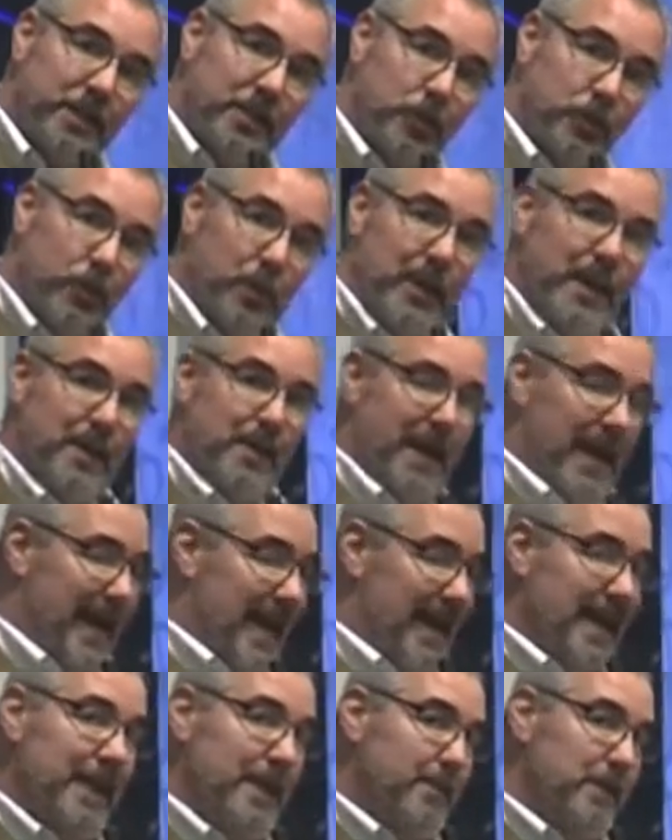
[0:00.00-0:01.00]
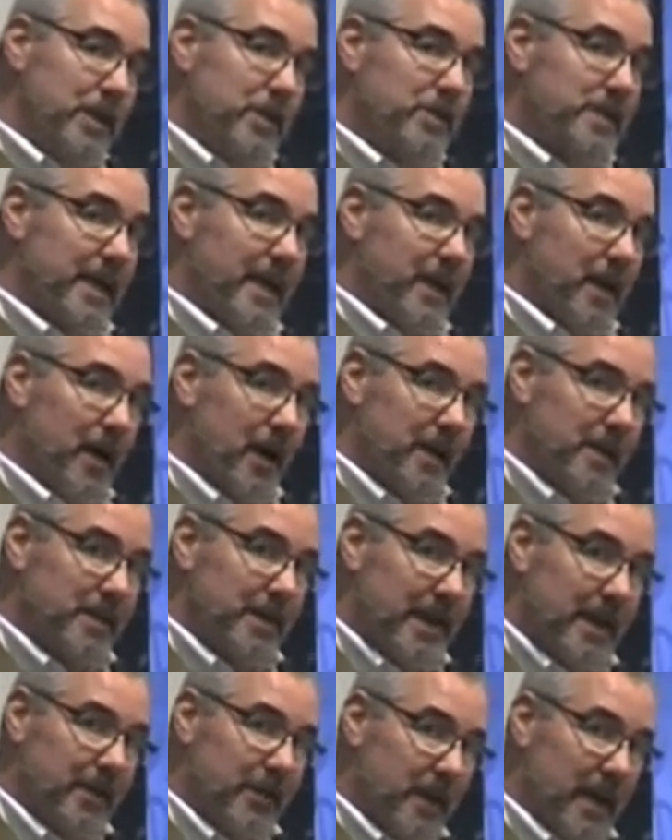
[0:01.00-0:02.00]
stream any music
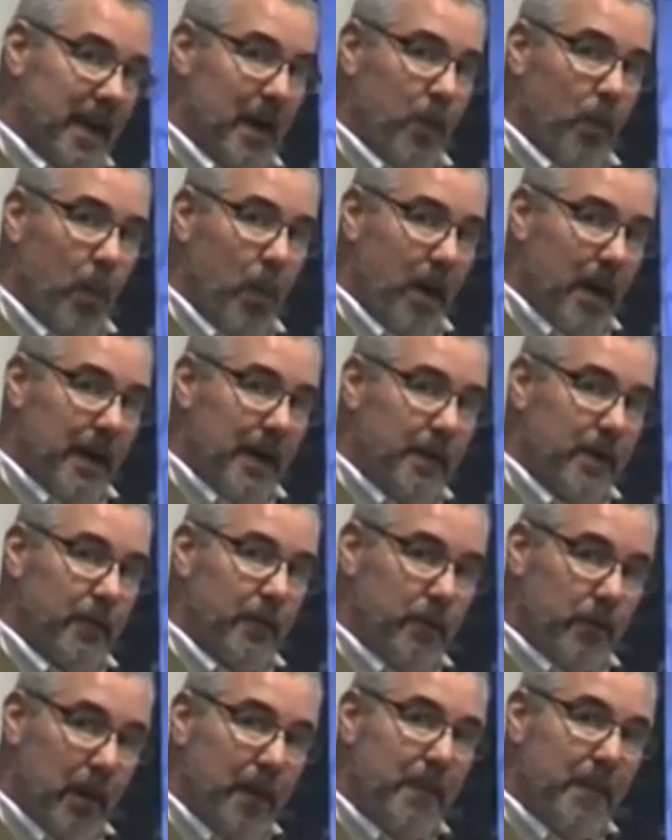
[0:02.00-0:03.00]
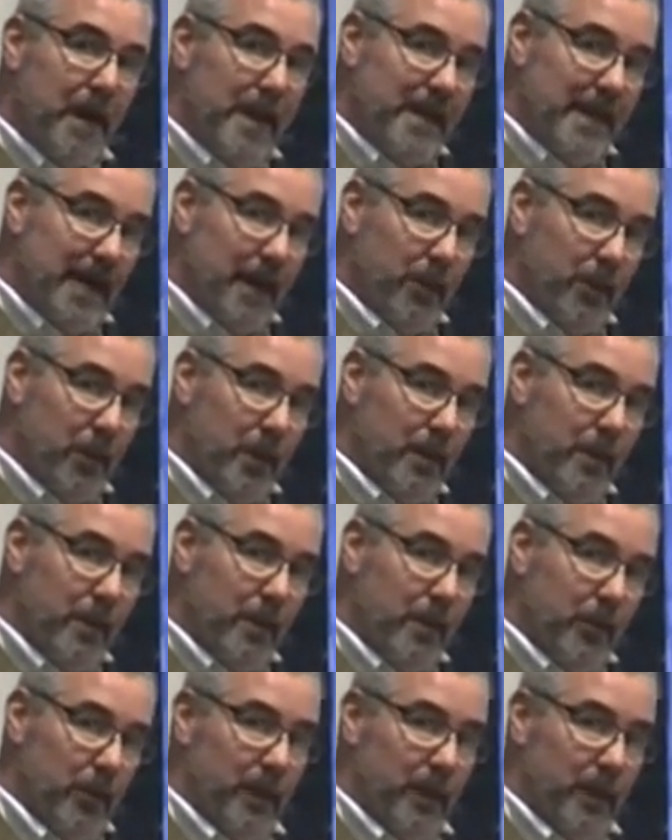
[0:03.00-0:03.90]
content that I want from my network,